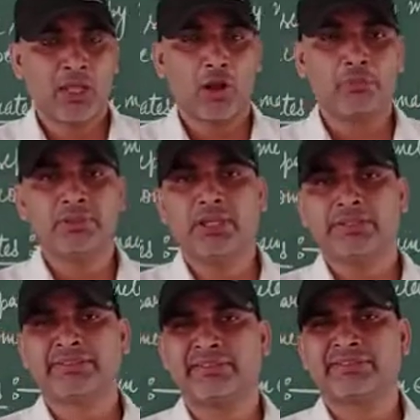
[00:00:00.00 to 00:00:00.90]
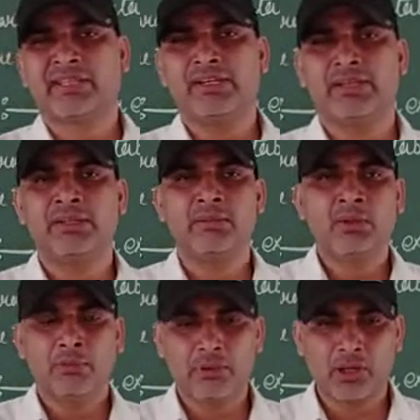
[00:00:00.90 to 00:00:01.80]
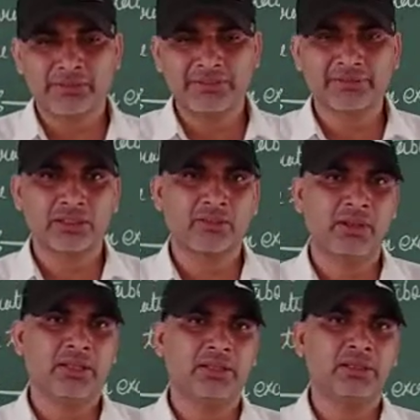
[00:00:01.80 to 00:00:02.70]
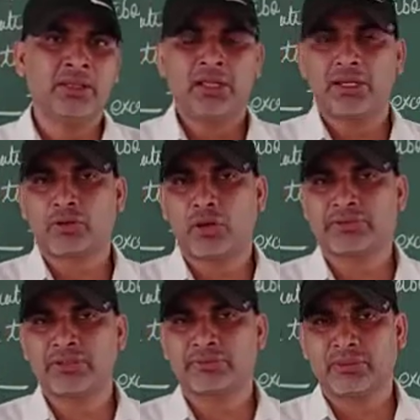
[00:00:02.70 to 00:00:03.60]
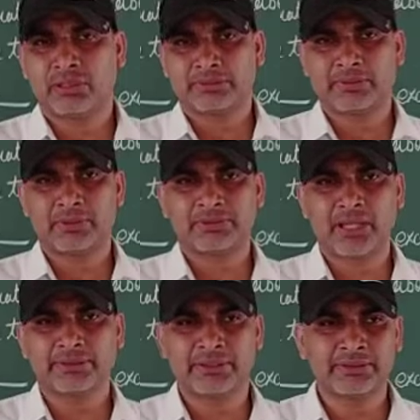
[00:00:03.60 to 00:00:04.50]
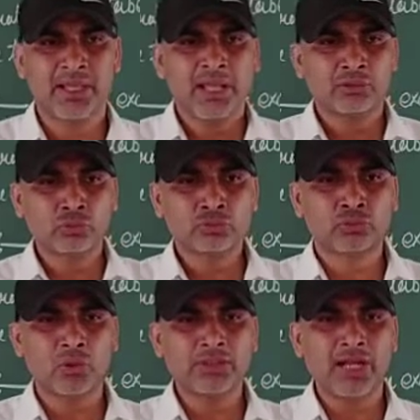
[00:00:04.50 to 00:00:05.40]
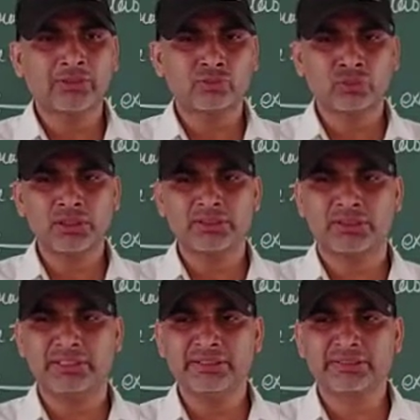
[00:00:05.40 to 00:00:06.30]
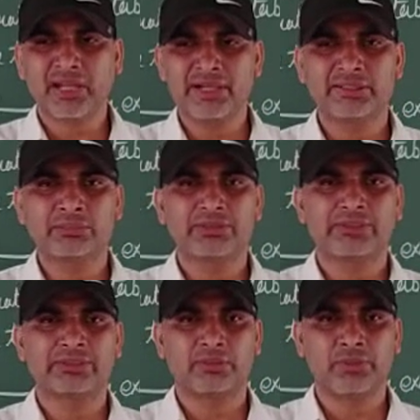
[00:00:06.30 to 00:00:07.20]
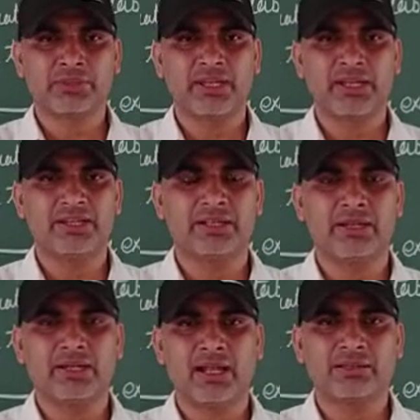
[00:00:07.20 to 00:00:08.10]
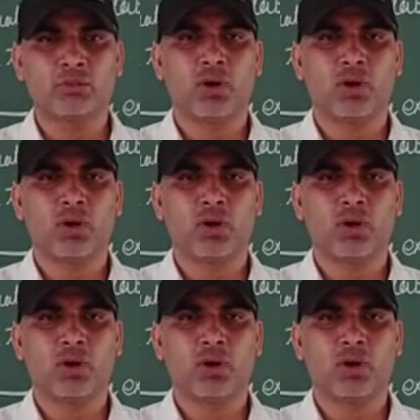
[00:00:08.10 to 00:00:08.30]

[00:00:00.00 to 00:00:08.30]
along with the essentiality, because these are the very toxic substances. So that to these kinds of the system which are integrated and the